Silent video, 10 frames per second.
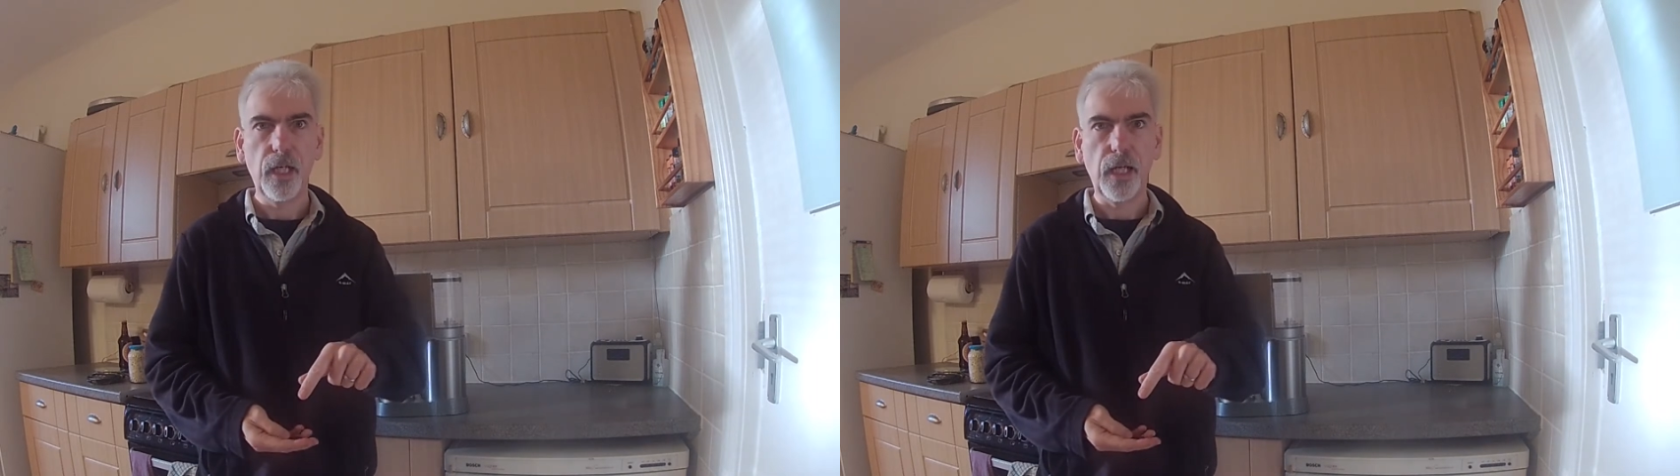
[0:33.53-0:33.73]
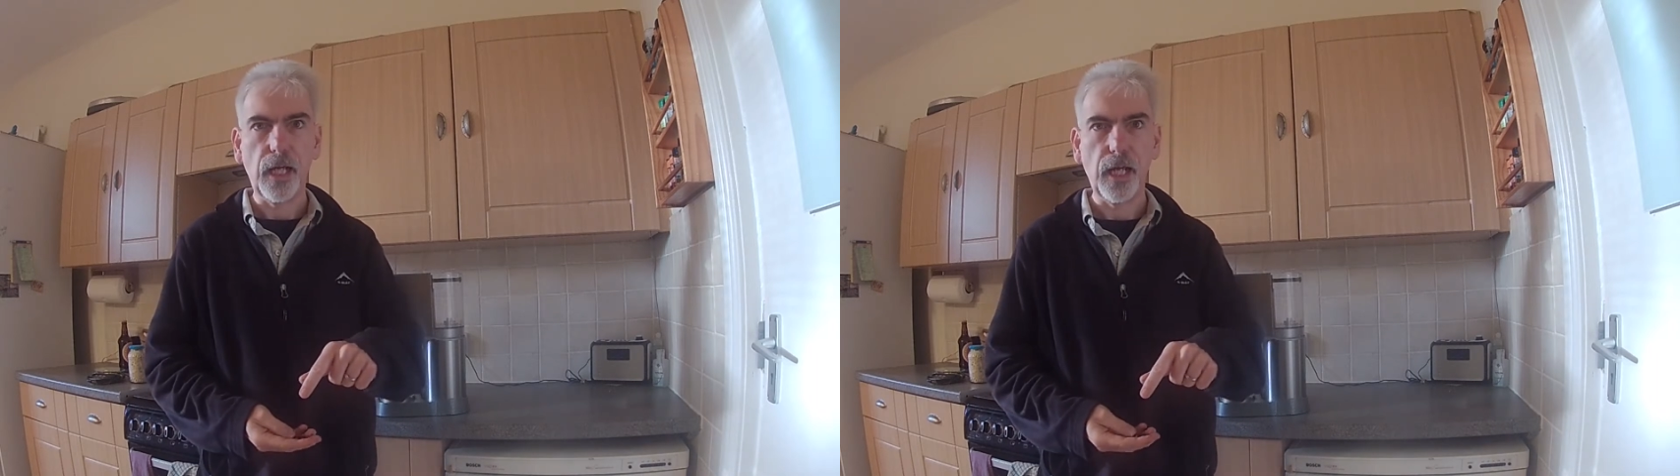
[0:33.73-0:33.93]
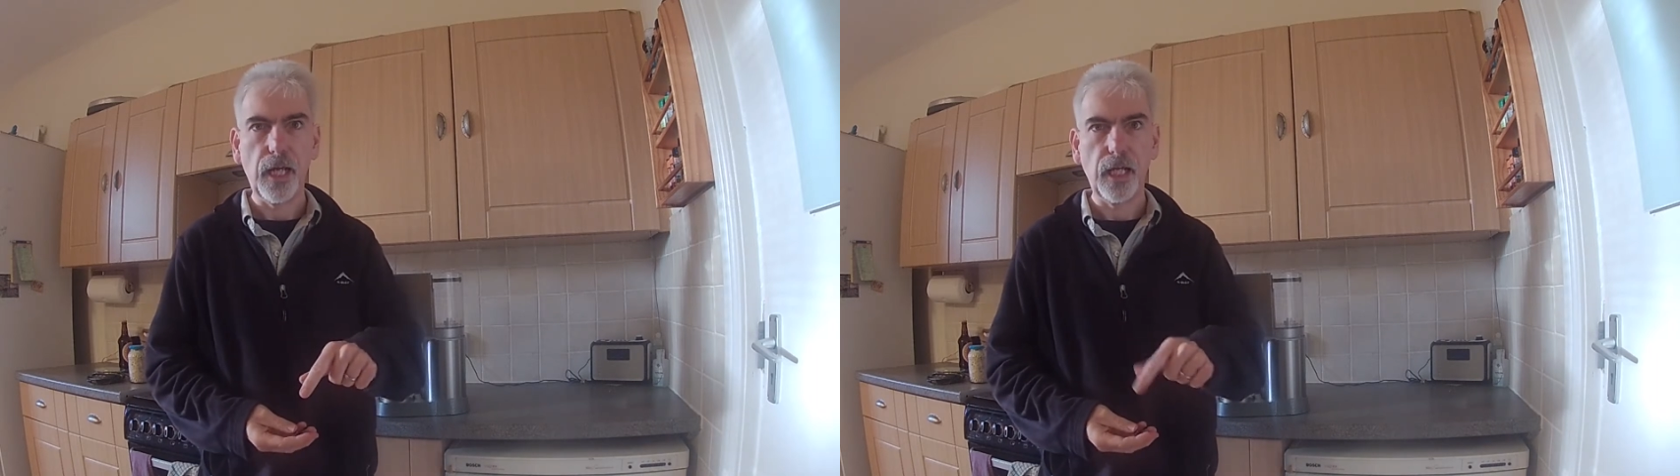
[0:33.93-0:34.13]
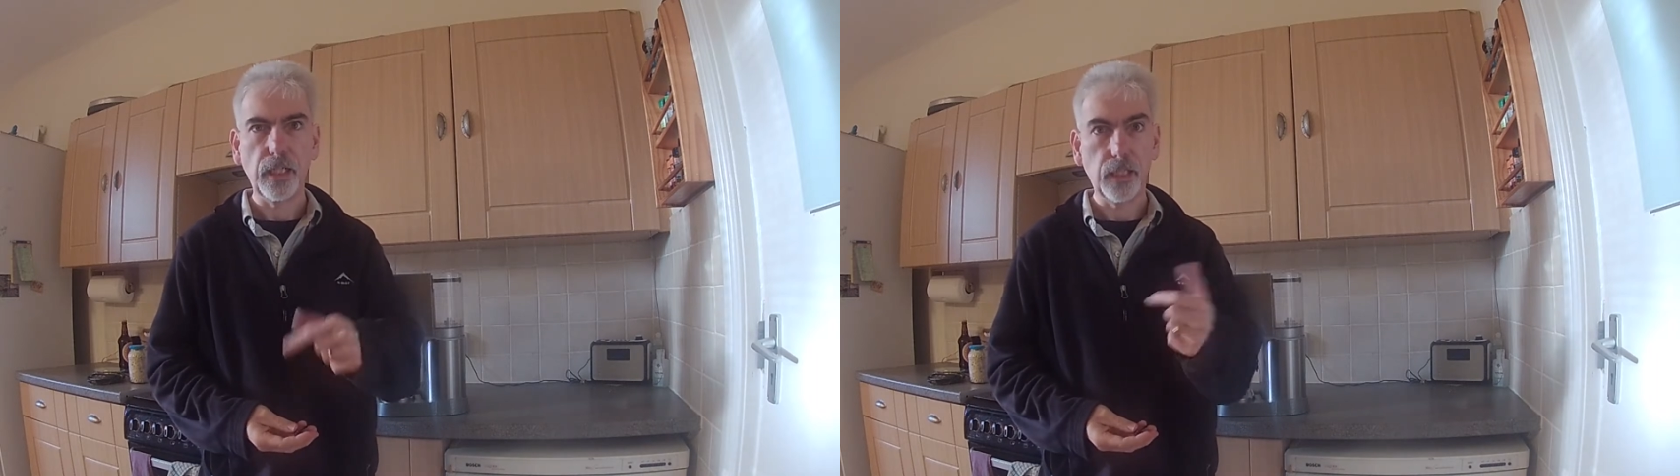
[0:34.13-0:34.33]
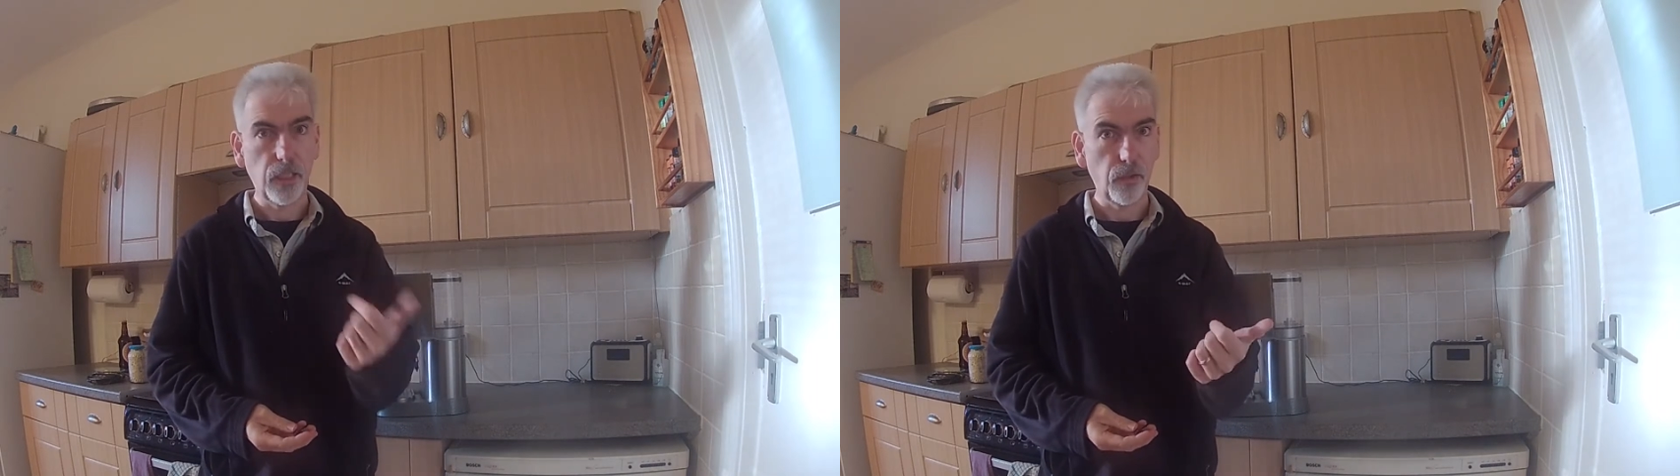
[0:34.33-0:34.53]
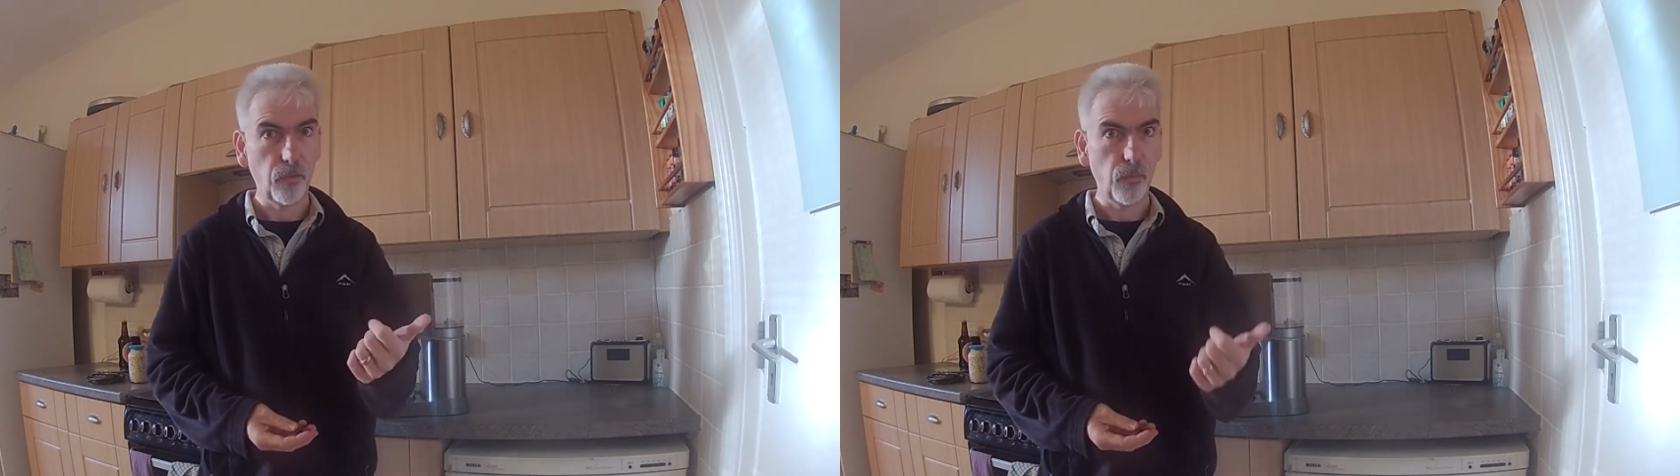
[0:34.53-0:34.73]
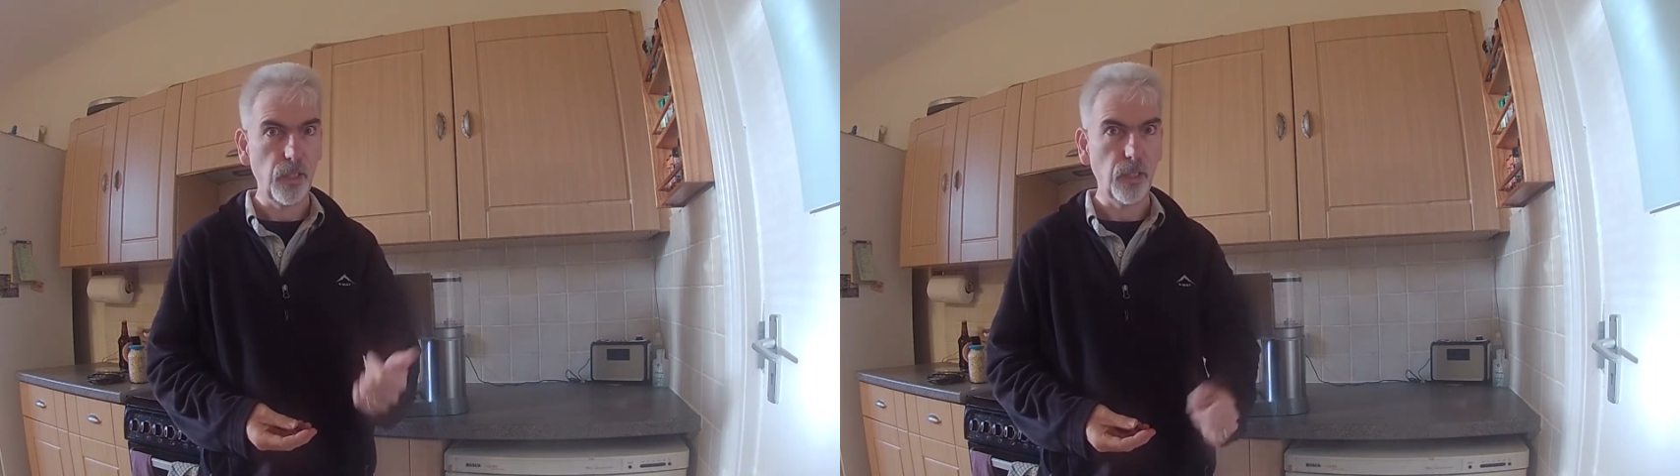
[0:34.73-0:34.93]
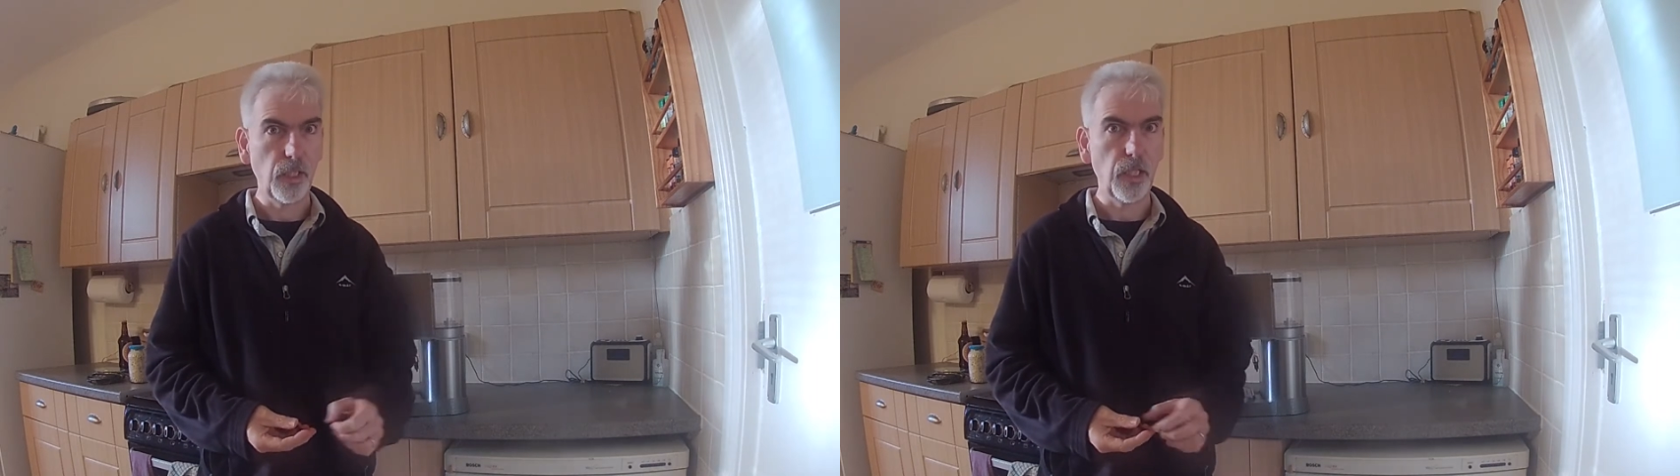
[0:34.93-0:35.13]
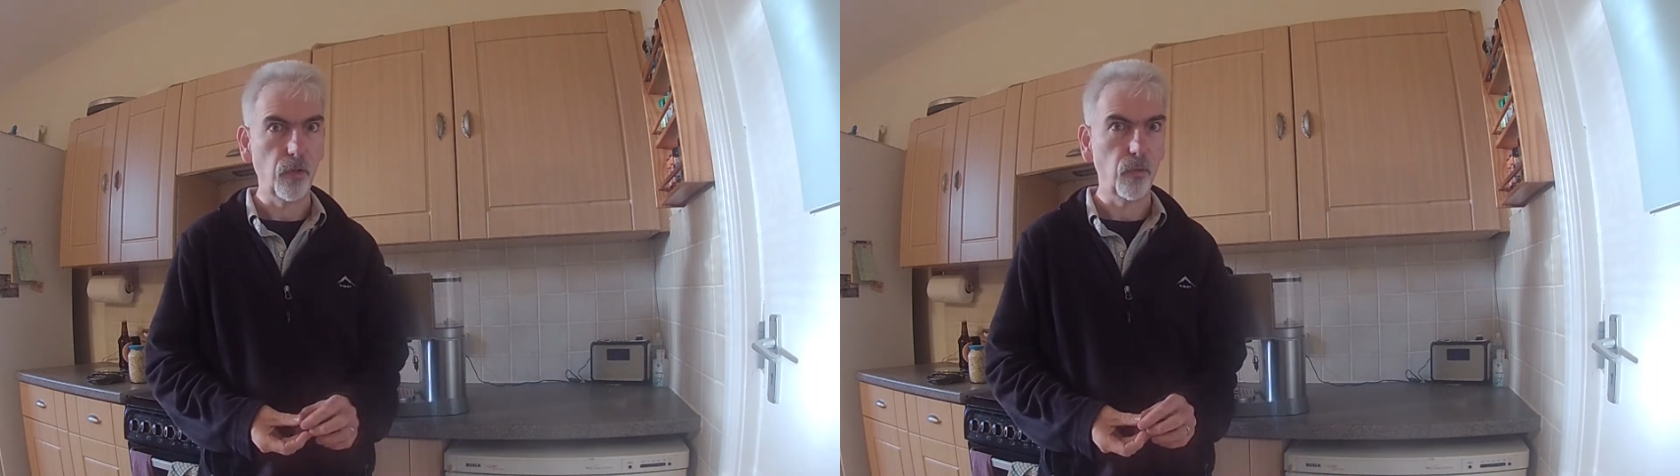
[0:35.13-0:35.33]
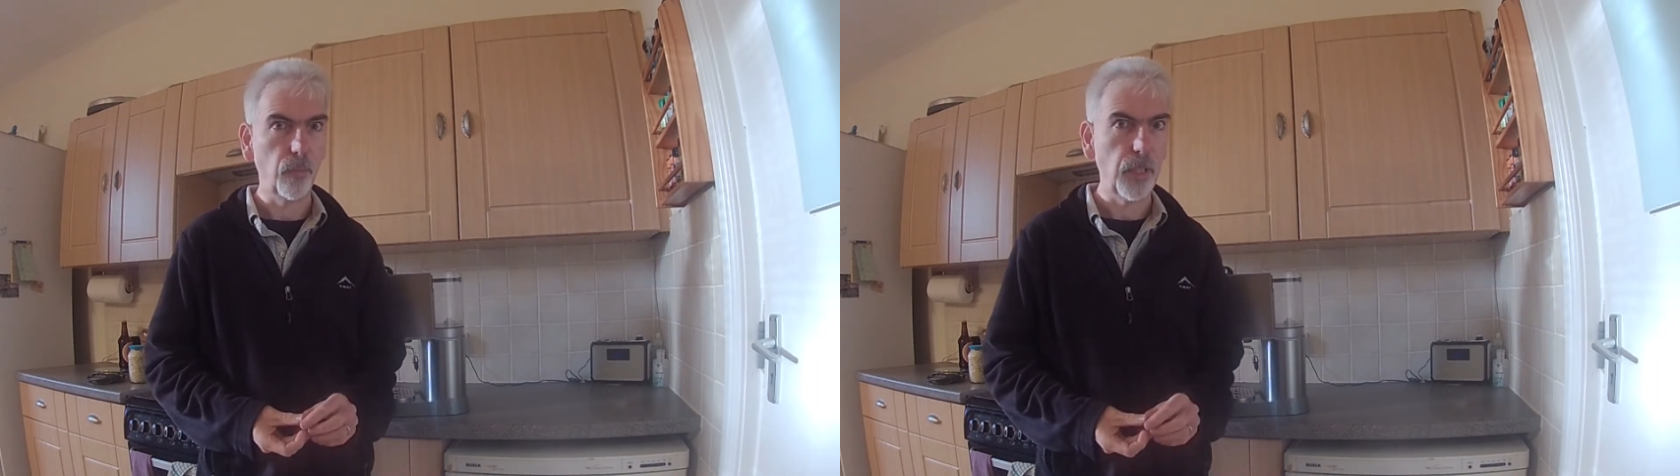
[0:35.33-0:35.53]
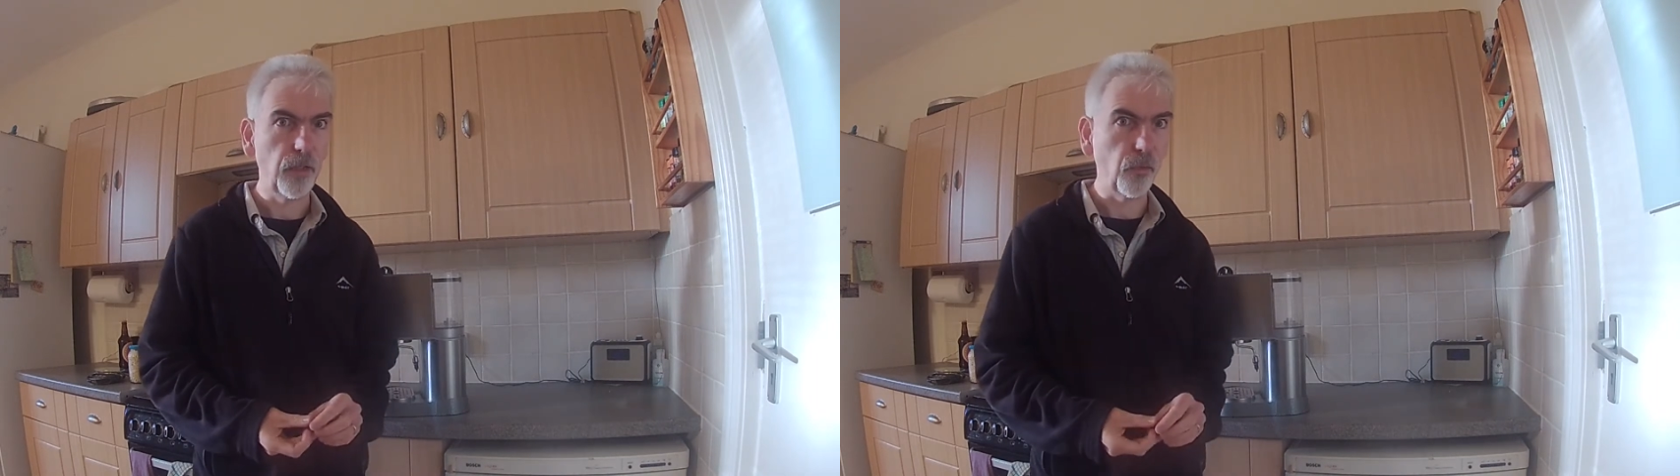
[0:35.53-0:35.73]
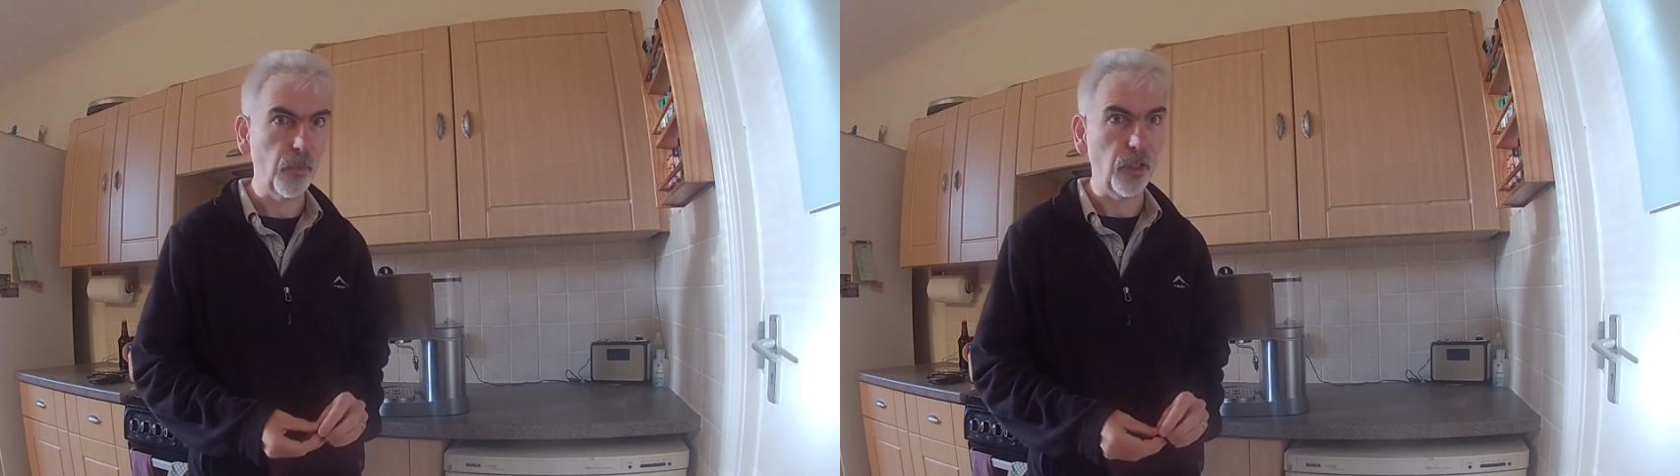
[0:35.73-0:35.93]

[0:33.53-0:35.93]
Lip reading: and where to get a replacement.